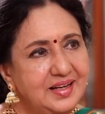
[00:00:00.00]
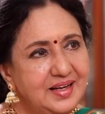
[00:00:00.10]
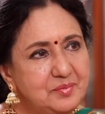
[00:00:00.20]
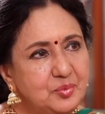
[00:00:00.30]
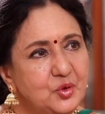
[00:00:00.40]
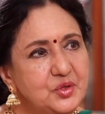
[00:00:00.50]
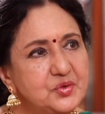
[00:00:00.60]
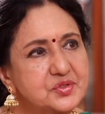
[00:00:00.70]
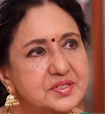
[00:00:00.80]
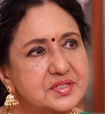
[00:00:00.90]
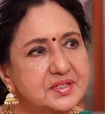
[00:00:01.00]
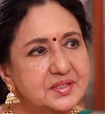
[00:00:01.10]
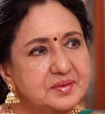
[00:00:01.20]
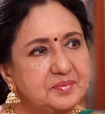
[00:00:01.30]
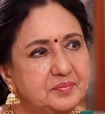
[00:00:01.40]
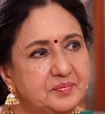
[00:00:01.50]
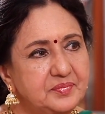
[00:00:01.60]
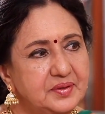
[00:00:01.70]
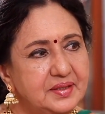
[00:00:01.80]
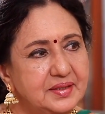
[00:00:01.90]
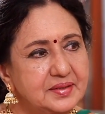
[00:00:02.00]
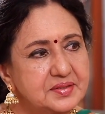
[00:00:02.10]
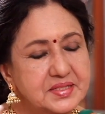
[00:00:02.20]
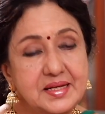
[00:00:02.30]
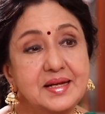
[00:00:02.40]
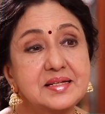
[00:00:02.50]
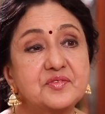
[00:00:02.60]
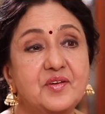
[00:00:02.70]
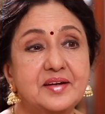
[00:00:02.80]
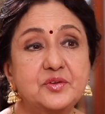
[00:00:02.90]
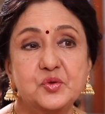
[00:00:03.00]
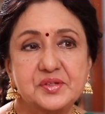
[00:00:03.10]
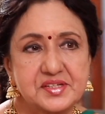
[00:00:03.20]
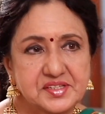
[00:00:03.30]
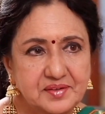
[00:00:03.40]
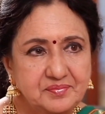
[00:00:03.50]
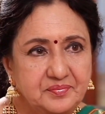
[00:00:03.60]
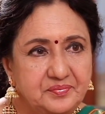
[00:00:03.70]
I produced serials for Doordarshan,